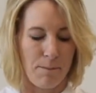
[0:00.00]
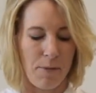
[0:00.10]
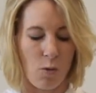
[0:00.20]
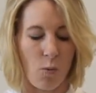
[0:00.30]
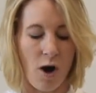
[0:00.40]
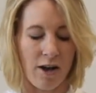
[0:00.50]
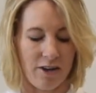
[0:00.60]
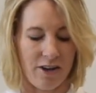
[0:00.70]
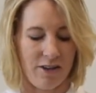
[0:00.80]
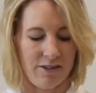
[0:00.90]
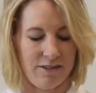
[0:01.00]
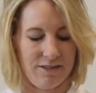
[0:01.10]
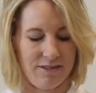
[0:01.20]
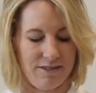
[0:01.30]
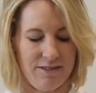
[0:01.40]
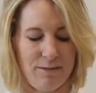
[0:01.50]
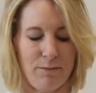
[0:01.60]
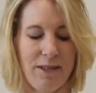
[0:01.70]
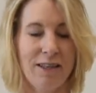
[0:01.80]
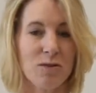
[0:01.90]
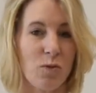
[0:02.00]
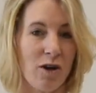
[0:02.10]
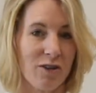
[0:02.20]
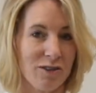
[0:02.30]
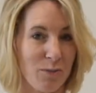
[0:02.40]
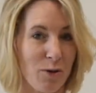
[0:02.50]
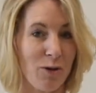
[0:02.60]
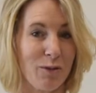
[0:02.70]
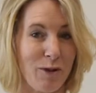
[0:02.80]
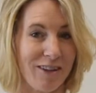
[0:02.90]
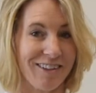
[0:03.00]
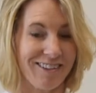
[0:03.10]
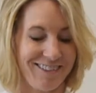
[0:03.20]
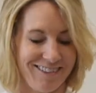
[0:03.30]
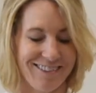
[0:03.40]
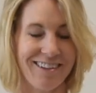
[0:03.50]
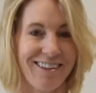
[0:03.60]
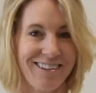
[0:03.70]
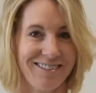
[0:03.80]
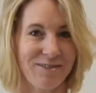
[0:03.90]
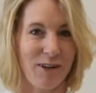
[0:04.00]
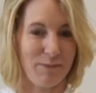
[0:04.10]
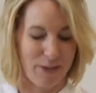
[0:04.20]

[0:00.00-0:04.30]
But water, because water is a polar molecule, right?